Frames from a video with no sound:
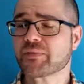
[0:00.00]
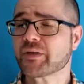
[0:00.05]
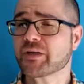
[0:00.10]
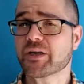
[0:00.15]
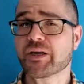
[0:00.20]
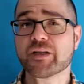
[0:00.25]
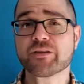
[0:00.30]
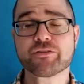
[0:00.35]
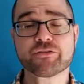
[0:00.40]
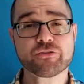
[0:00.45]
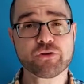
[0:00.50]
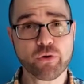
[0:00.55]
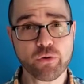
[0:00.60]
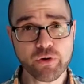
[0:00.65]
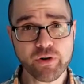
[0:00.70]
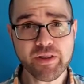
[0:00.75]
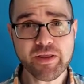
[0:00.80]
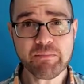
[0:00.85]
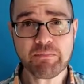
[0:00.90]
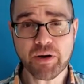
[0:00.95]
It's
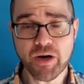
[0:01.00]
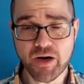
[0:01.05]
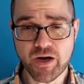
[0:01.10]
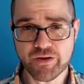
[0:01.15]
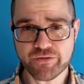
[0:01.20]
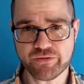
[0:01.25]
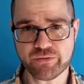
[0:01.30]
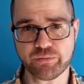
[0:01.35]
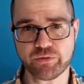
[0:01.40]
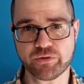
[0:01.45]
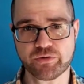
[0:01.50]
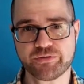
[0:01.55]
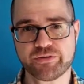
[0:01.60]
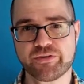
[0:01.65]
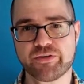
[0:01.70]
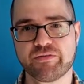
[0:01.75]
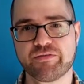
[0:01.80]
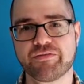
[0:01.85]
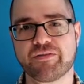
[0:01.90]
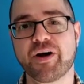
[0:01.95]
totally possible to
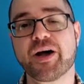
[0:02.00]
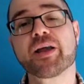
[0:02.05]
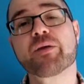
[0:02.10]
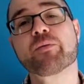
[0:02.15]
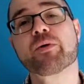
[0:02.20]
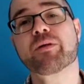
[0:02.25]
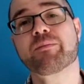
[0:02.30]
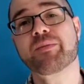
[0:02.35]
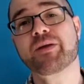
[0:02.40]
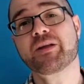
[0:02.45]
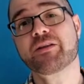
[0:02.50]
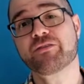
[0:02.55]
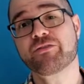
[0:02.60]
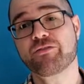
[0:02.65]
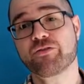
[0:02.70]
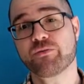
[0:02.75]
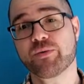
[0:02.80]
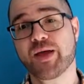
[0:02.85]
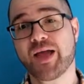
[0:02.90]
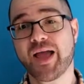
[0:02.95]
define what it means
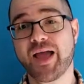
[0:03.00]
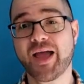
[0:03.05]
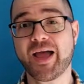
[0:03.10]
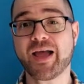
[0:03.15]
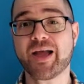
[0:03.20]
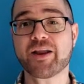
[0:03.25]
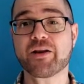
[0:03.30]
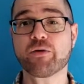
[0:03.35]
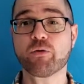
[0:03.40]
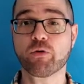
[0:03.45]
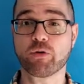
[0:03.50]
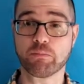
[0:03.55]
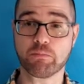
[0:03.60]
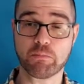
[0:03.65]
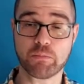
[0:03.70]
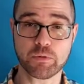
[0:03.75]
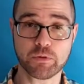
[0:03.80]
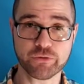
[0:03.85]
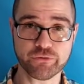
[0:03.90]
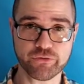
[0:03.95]
to add or
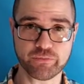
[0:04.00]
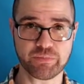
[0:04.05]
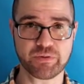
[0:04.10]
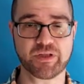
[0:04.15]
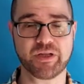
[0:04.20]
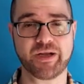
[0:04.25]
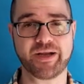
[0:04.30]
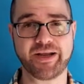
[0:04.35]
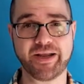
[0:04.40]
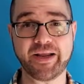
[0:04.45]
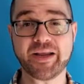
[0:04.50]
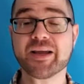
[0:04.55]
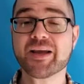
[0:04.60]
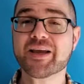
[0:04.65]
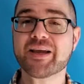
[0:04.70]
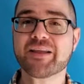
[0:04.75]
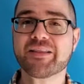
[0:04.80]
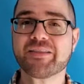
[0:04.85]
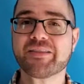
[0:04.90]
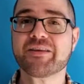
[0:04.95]
multiply
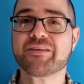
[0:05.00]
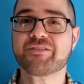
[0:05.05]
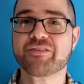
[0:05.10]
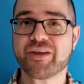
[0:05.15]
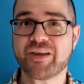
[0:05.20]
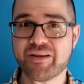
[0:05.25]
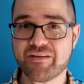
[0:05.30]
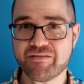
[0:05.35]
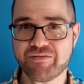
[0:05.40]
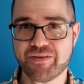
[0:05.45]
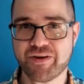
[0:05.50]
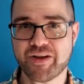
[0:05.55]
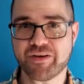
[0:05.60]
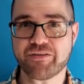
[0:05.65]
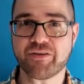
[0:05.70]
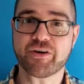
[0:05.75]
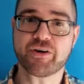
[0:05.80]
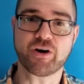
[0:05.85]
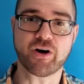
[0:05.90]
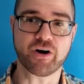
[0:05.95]
these
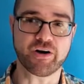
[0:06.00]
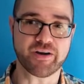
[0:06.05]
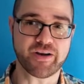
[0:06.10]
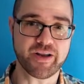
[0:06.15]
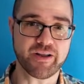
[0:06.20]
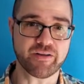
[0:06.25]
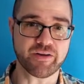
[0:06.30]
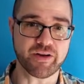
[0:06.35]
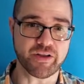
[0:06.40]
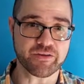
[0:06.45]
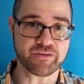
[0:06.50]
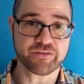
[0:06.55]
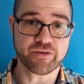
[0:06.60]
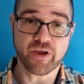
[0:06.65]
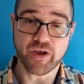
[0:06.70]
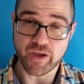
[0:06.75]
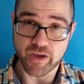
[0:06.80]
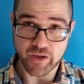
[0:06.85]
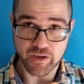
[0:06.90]
infinite cardinalities.